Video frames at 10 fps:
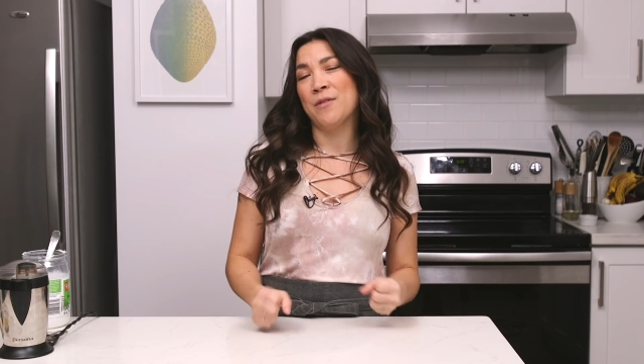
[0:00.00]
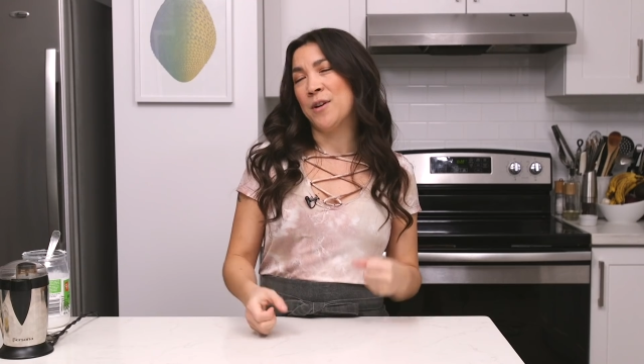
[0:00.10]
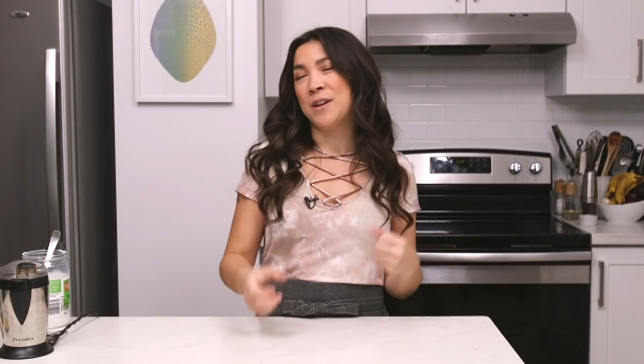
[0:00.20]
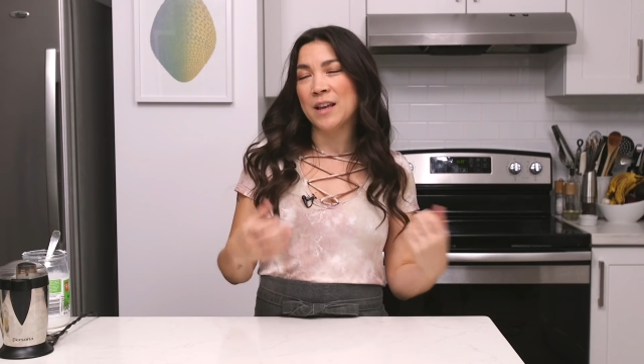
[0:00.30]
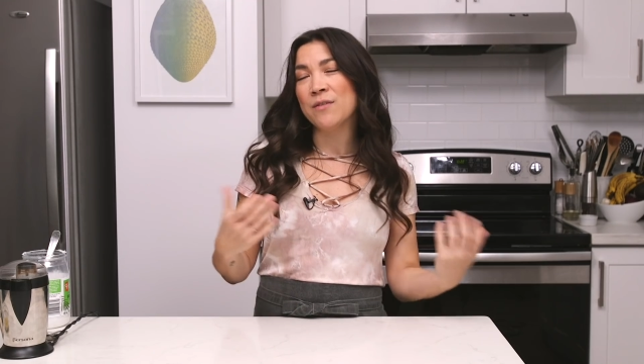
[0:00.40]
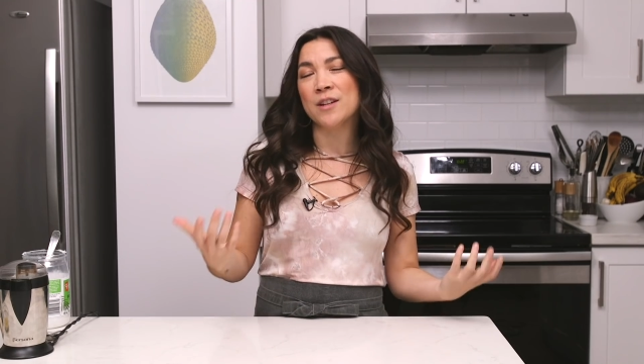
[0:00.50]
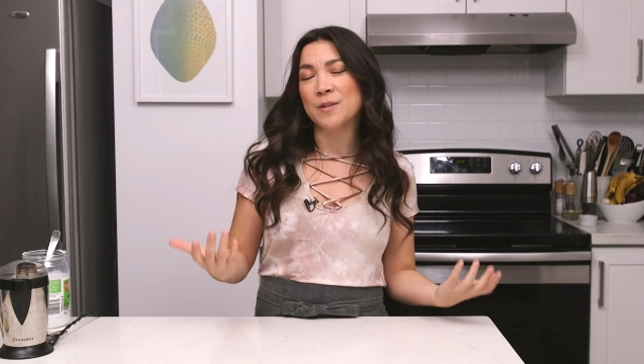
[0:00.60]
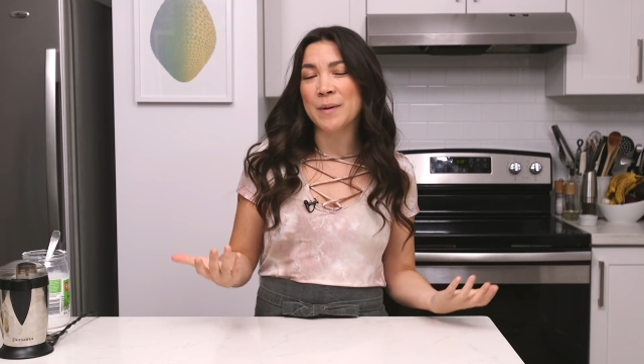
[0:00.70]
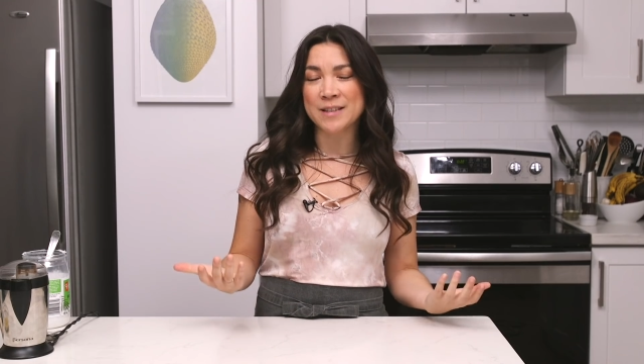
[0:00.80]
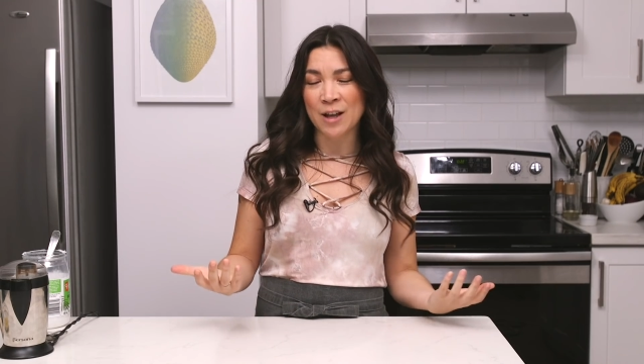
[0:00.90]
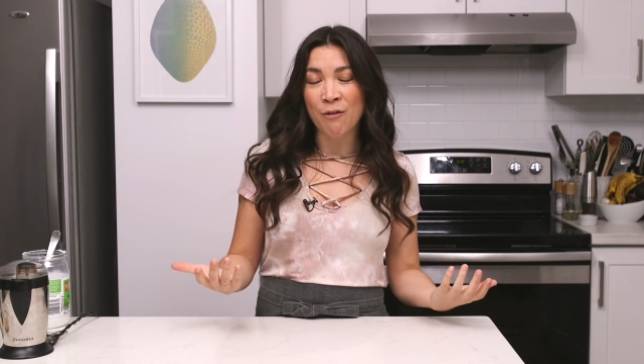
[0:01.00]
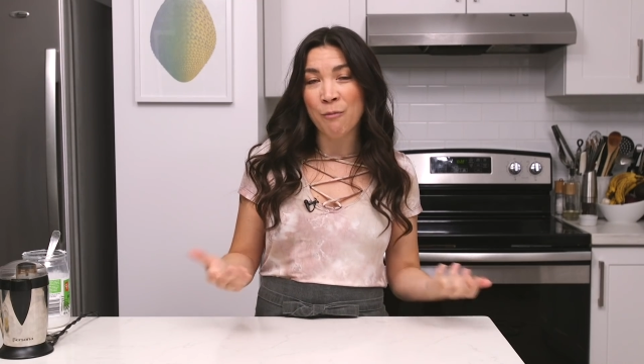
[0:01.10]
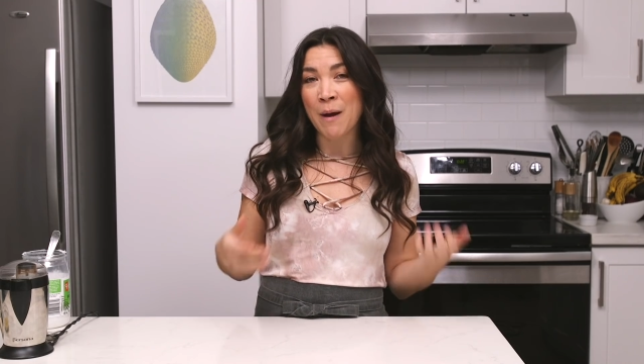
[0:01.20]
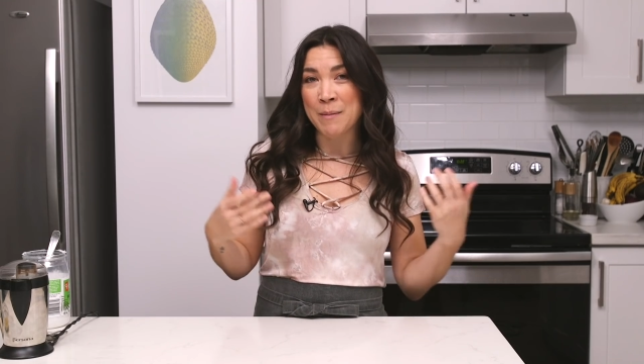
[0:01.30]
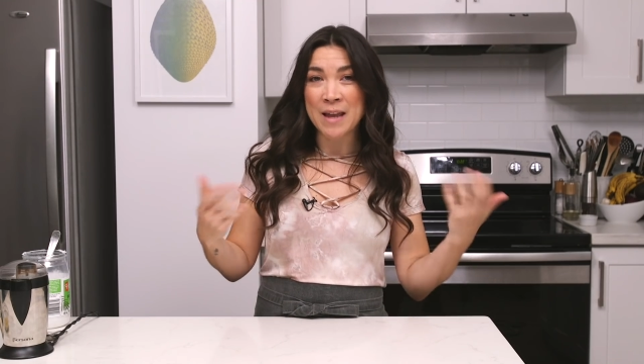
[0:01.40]
I've already given it to myself
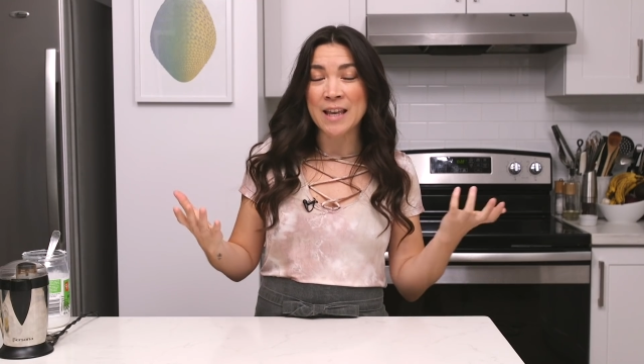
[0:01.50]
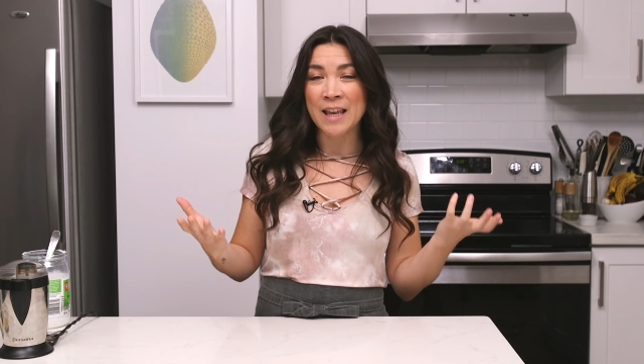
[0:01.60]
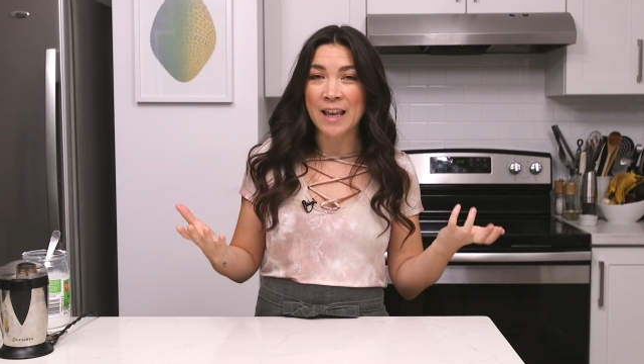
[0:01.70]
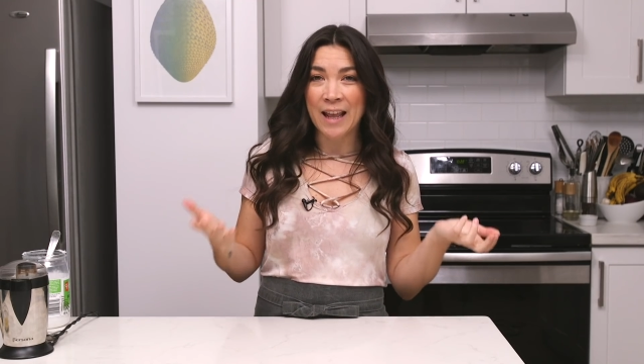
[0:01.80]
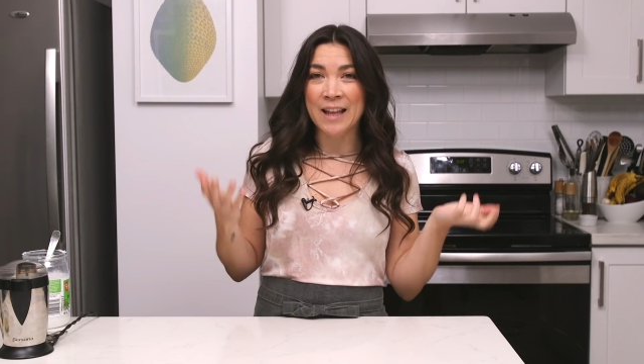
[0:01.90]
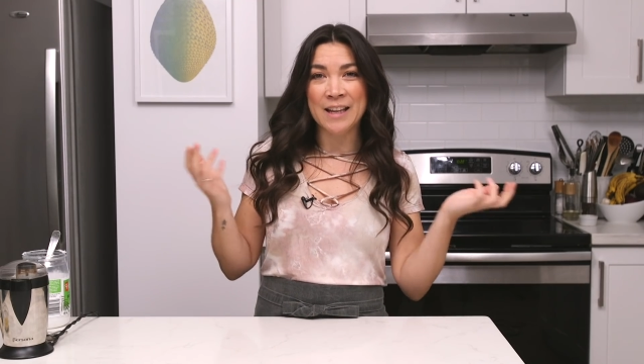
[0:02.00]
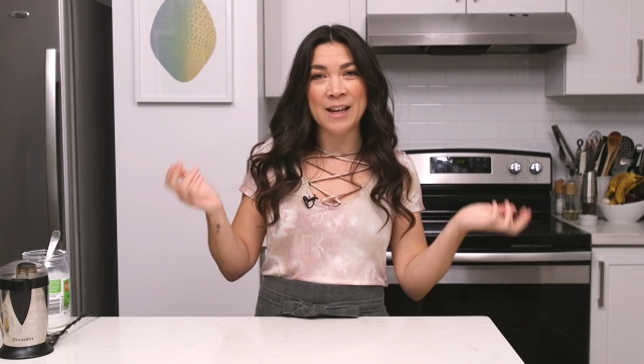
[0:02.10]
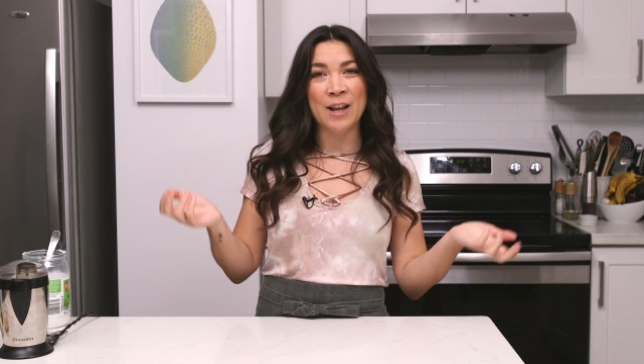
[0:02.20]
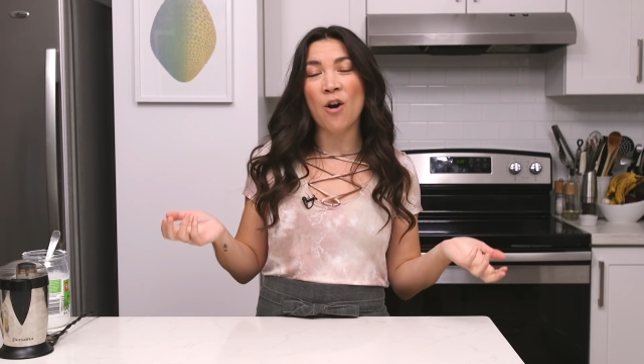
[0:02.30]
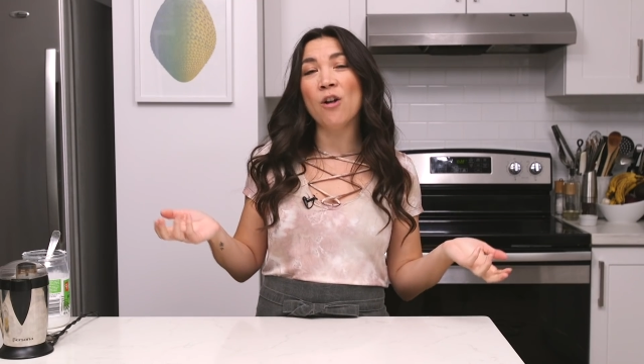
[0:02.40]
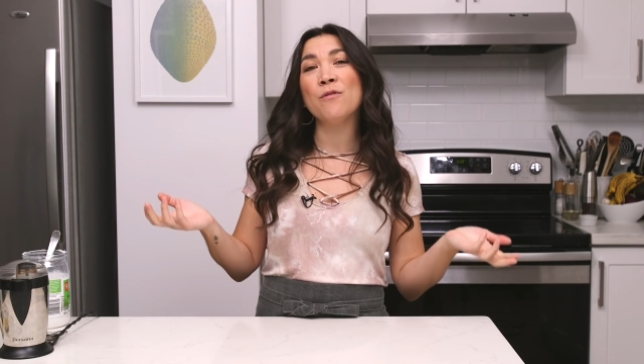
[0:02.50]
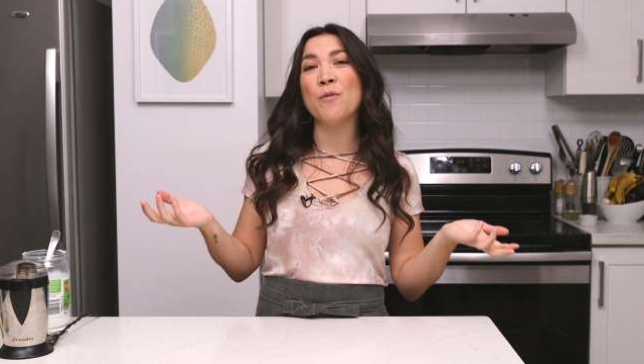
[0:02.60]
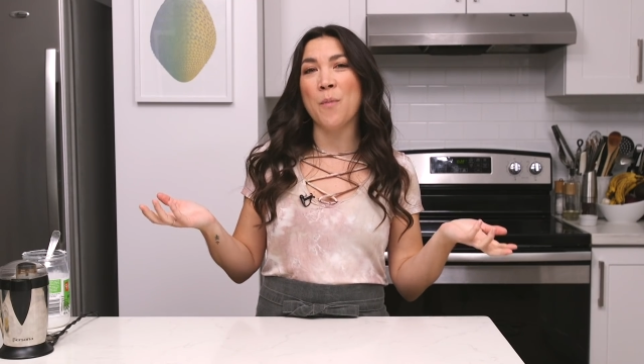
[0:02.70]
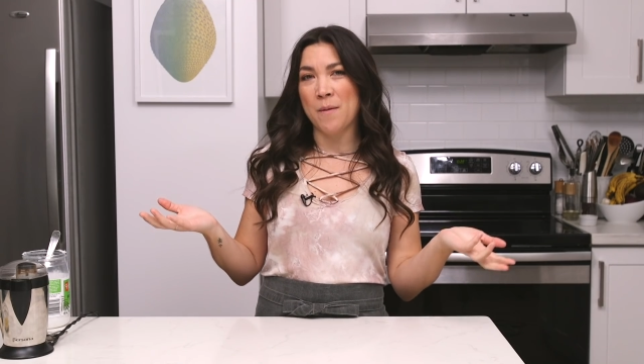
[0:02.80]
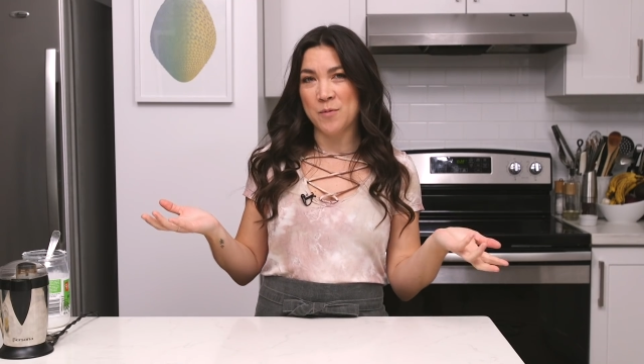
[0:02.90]
by making it and eating all of
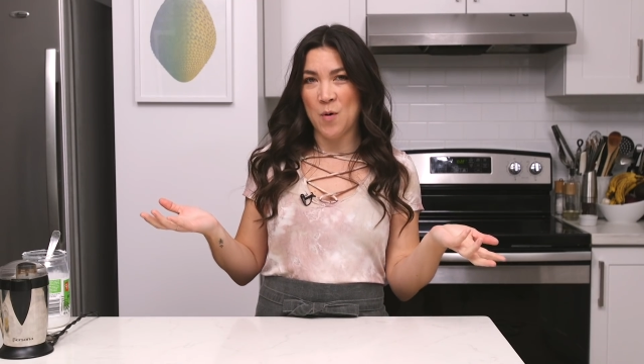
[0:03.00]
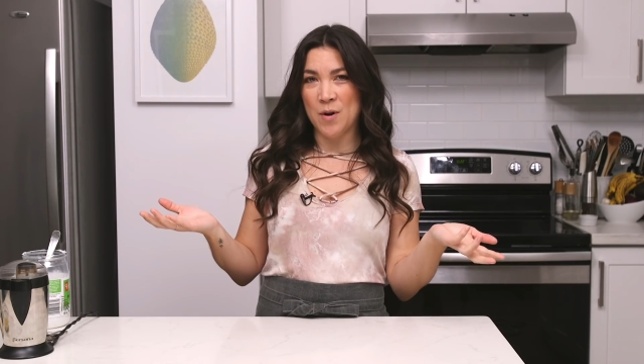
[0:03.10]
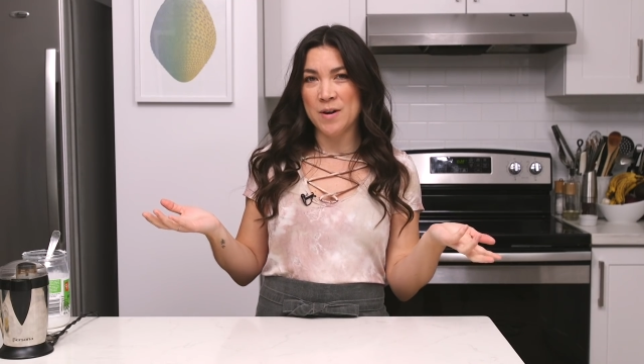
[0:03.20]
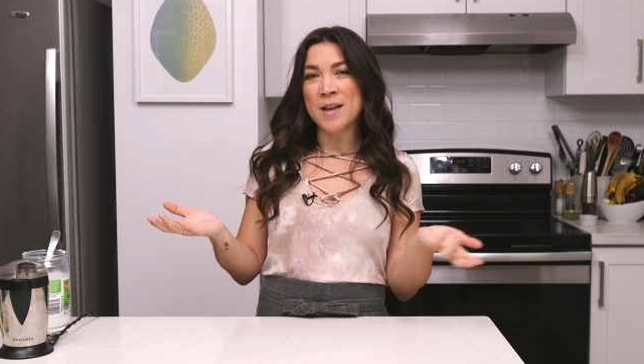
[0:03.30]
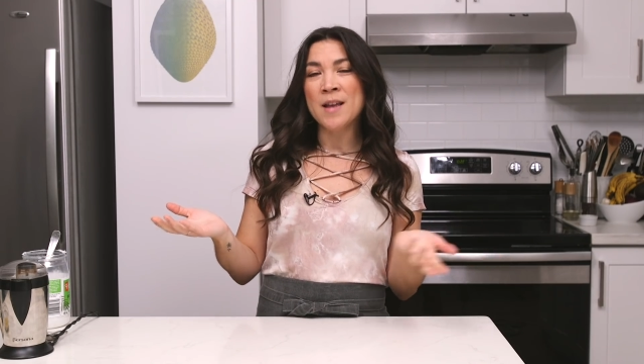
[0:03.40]
the popcorn,